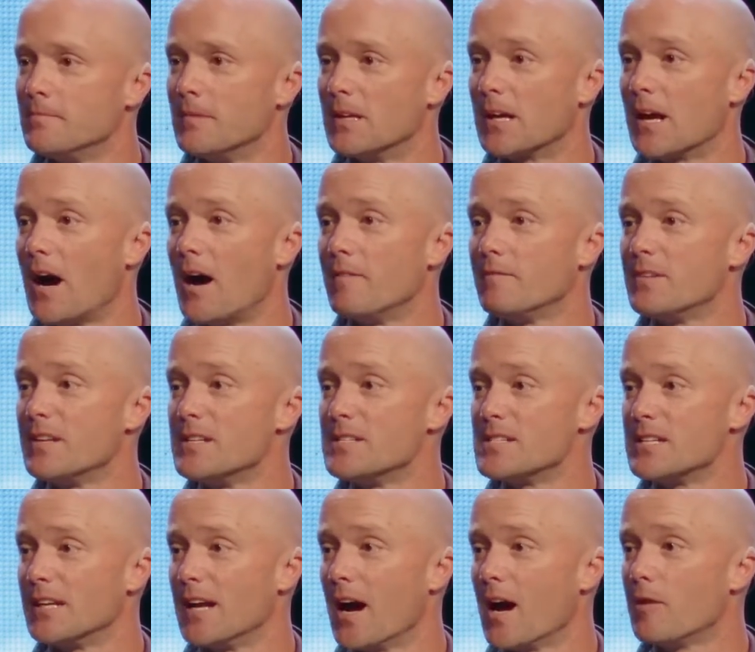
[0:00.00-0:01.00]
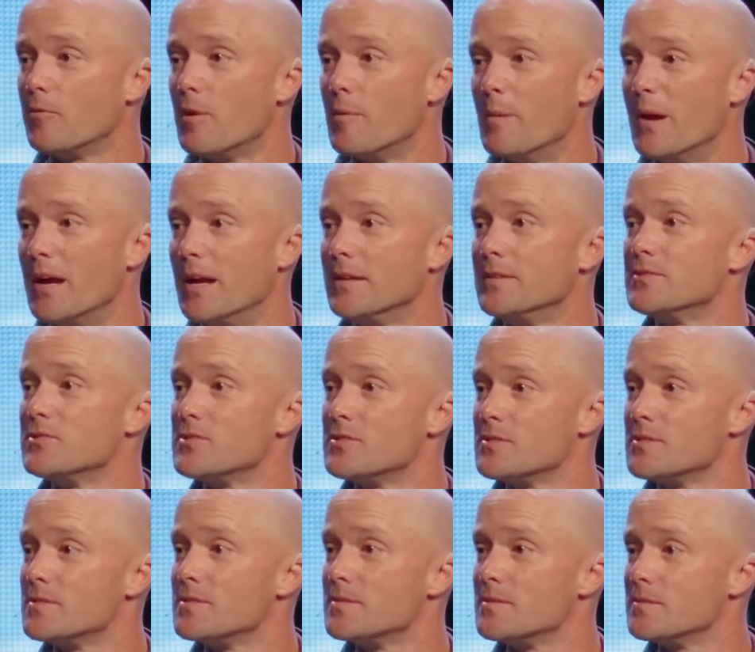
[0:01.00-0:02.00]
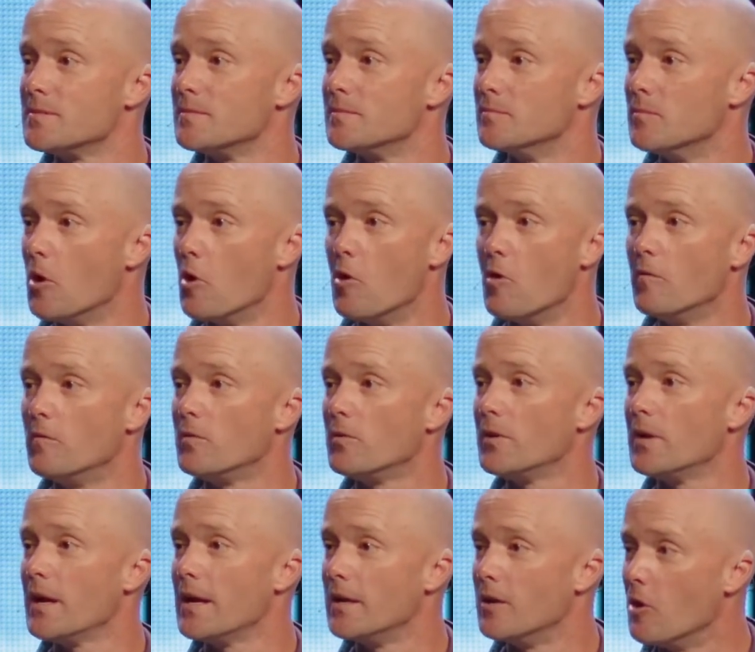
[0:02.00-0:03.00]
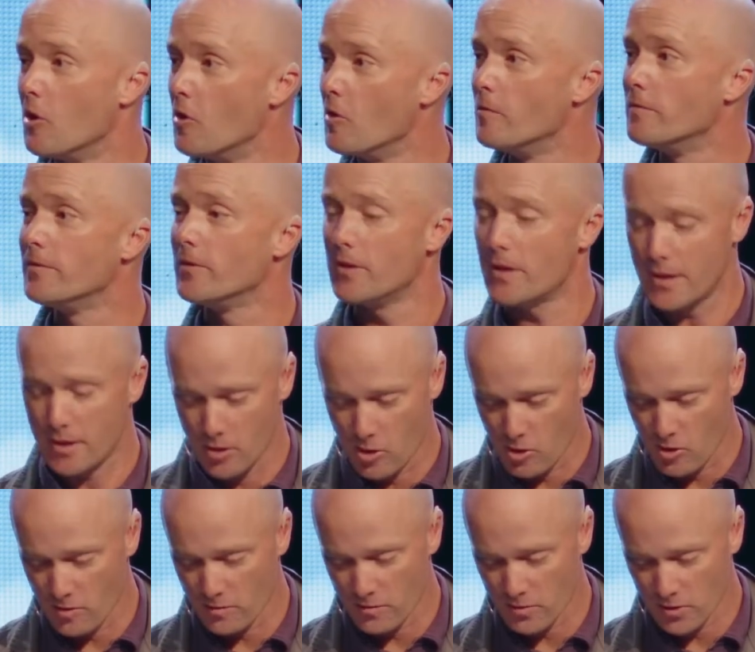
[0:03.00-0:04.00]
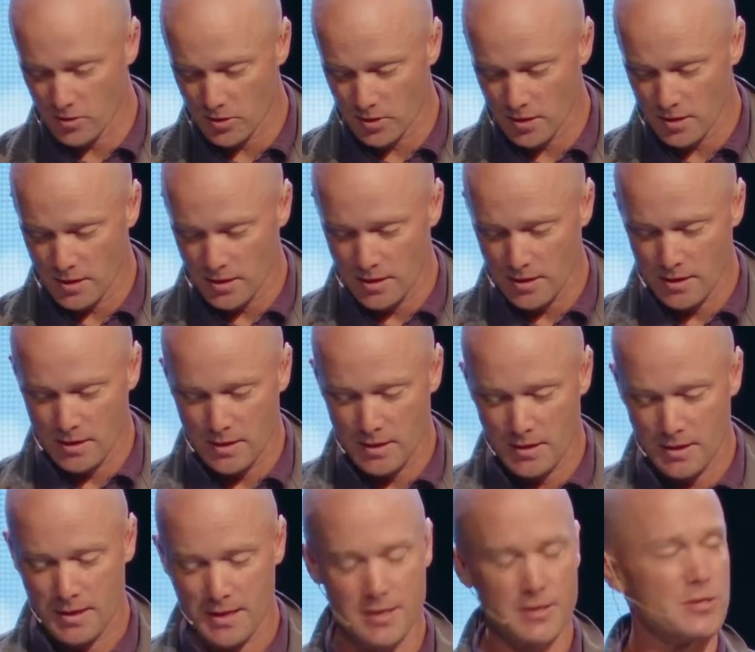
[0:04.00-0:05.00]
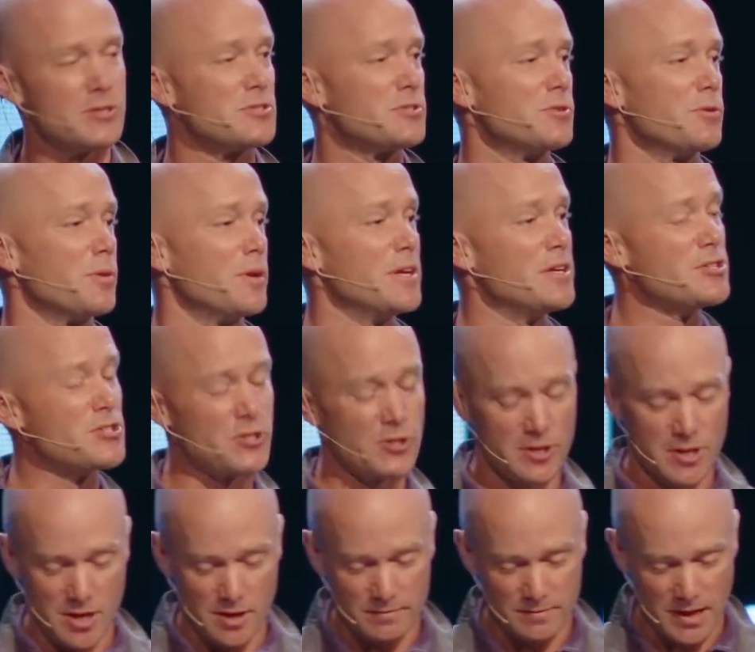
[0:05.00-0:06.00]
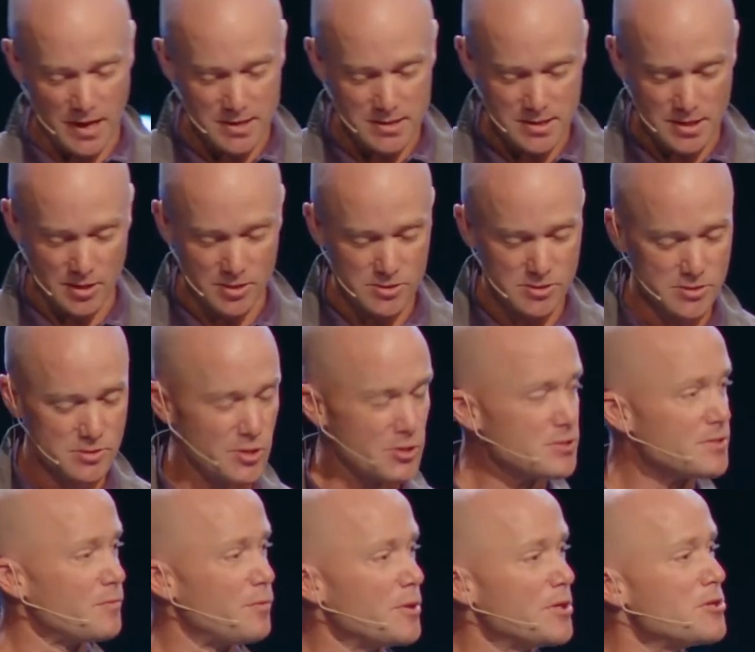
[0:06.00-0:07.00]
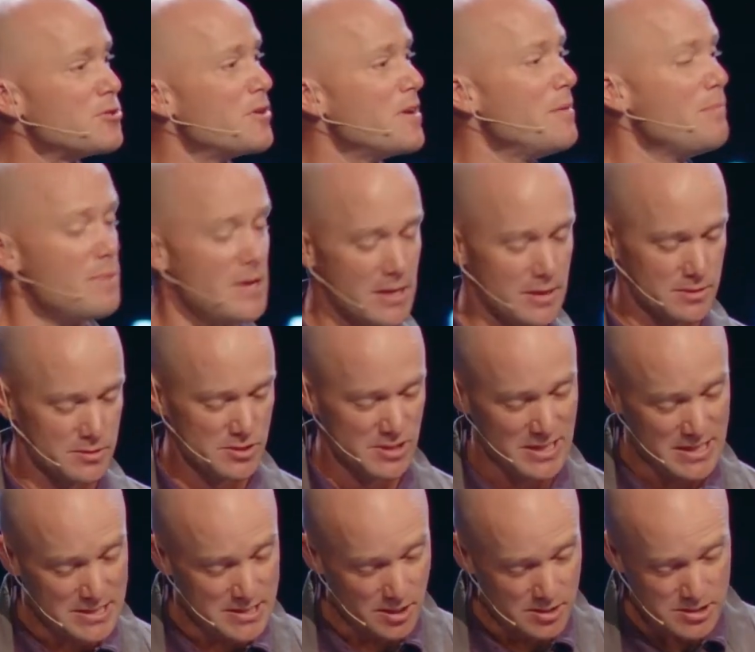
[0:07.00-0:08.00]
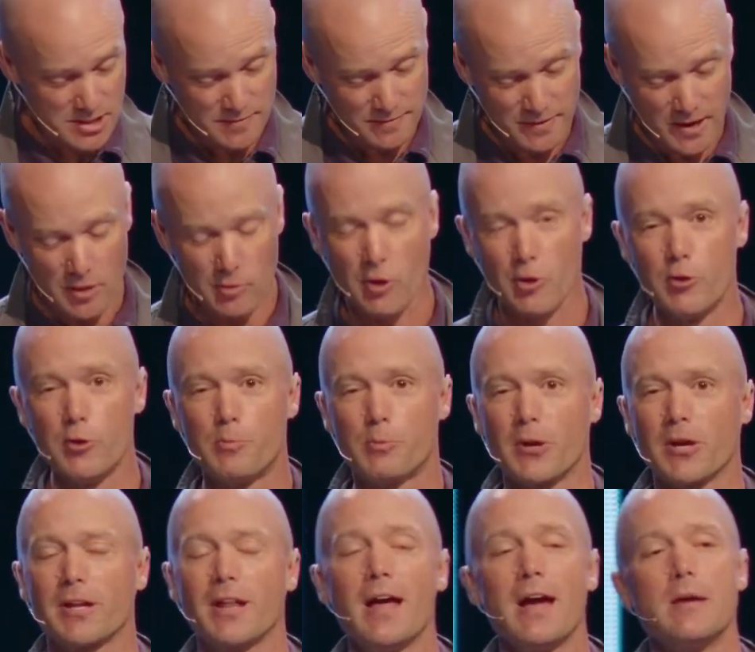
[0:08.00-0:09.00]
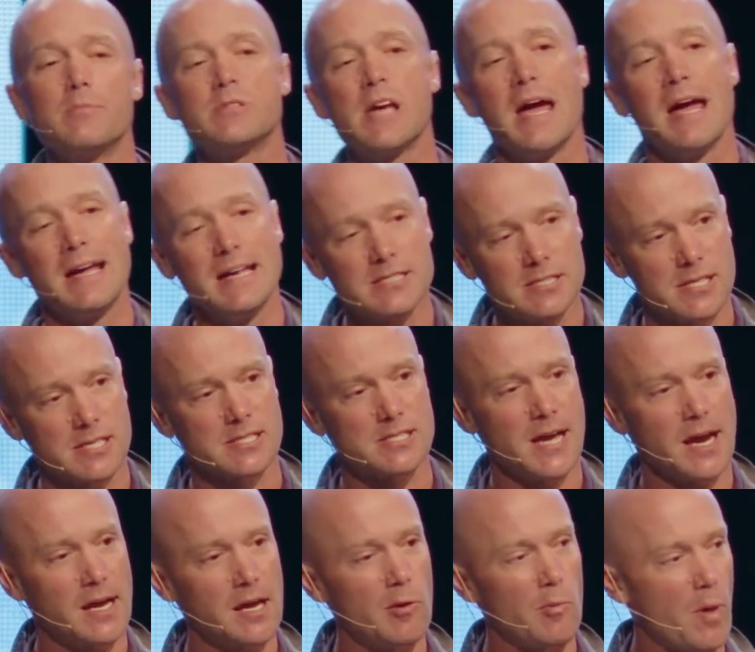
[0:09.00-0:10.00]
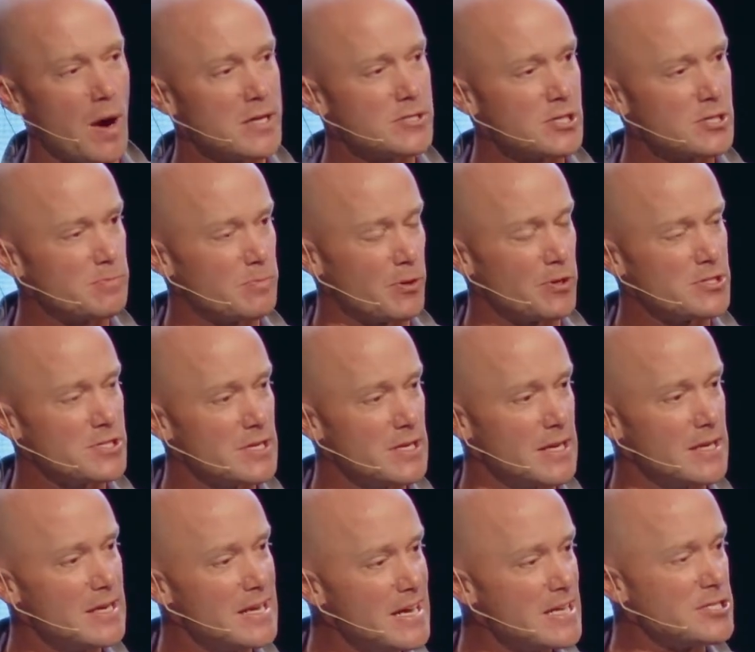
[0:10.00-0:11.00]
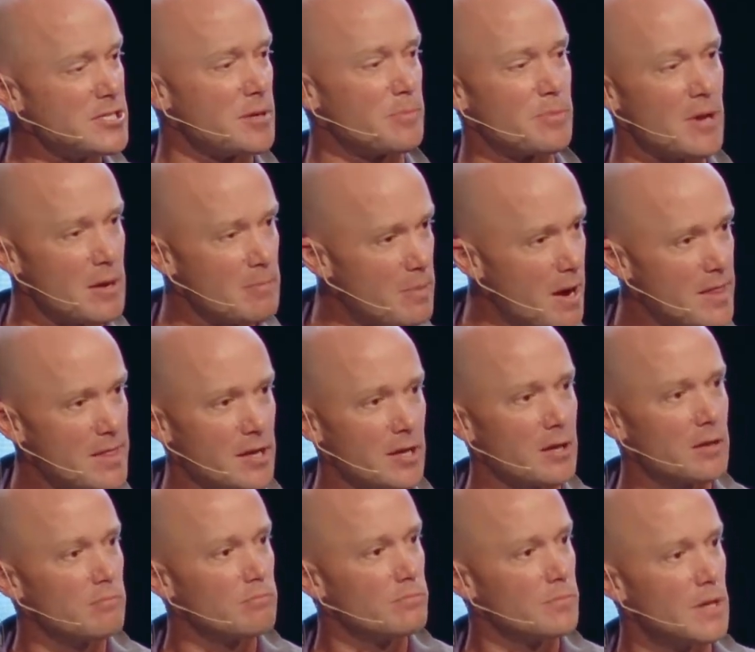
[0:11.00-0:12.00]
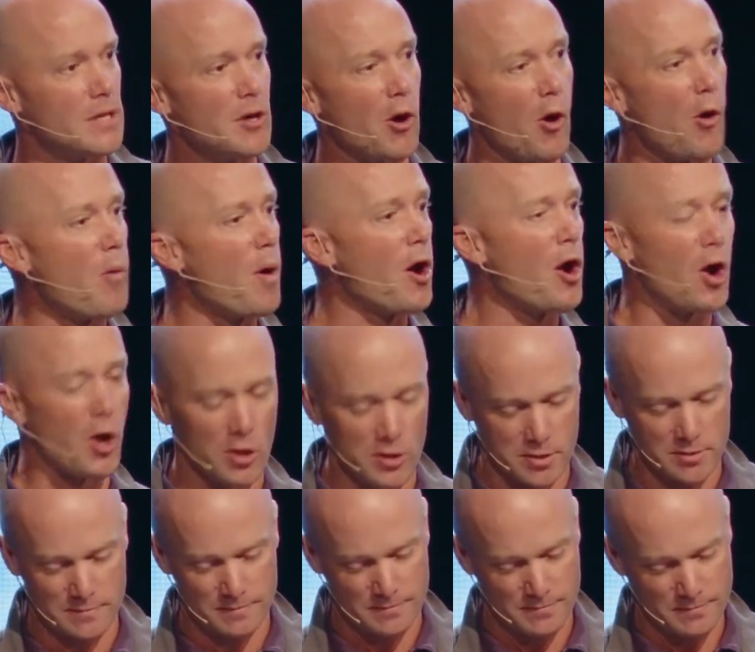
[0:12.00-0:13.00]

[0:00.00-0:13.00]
The confidence in God remains over and over and over in the story. And sure enough, God tells Joseph what the dream means. And he tells it to Pharaoh, who proclaims he's the second wisest person in Egypt and by there in the whole world.